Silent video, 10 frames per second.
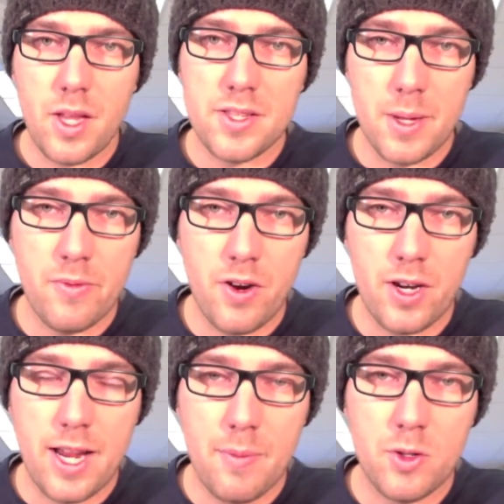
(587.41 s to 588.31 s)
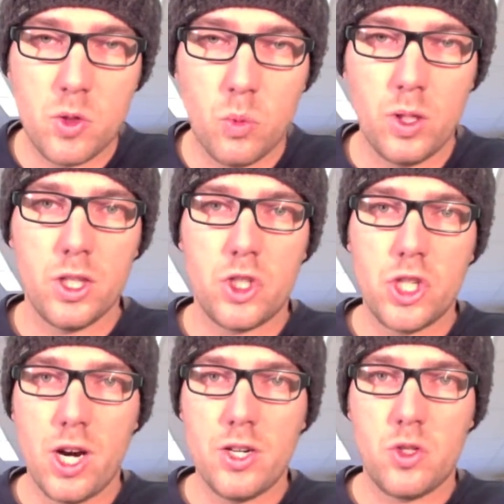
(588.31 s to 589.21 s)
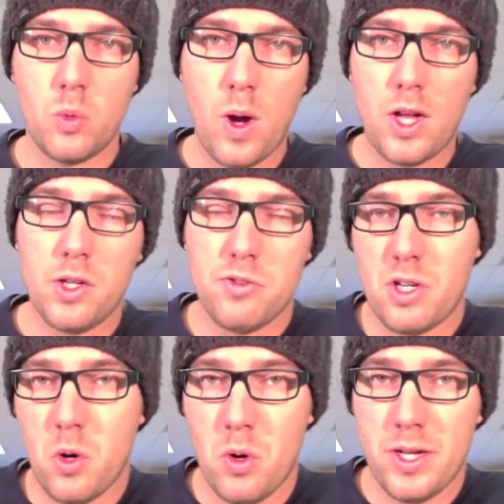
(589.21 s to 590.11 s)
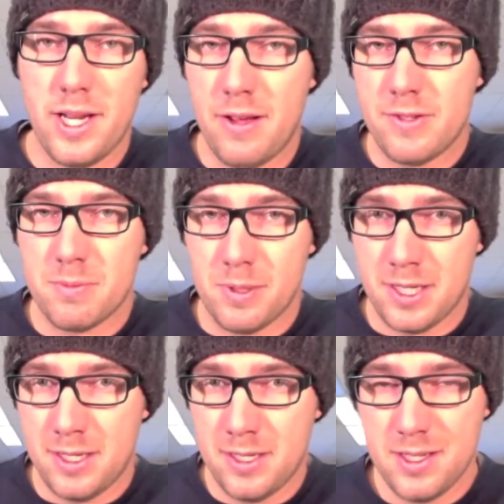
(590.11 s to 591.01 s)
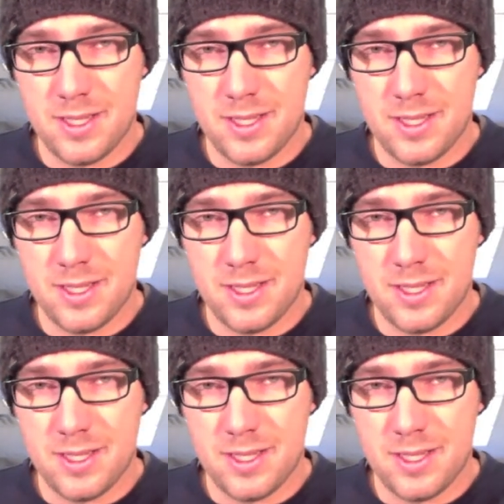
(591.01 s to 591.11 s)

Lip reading: Some of our cameras will charge while you're recording if it's plugged in.